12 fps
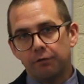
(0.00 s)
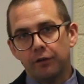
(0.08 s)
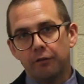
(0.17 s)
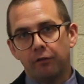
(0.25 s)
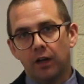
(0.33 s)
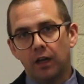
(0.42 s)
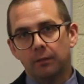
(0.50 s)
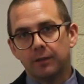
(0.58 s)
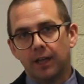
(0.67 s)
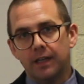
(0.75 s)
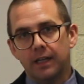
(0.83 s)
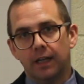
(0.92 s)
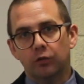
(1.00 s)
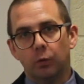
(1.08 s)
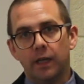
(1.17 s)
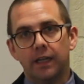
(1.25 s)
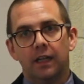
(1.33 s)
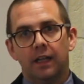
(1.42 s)
for the final update next
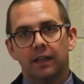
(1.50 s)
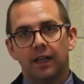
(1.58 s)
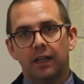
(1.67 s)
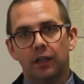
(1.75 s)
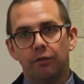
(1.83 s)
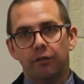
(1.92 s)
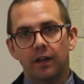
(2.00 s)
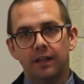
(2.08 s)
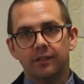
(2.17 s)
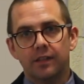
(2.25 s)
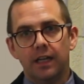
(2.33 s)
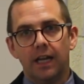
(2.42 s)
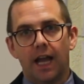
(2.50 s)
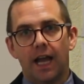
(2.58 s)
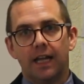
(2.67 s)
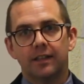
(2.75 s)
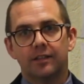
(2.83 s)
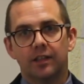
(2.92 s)
week. Thank you for listening
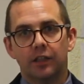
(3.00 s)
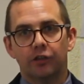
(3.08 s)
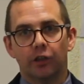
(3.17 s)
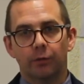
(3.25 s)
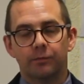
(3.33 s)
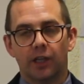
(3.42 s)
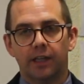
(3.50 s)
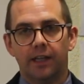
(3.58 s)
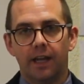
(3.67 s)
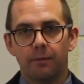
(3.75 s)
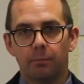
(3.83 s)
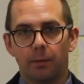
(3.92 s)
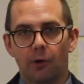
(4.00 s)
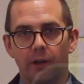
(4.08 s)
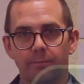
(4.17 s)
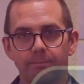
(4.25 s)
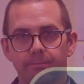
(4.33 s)
and see you soon. Take care. Bye-bye.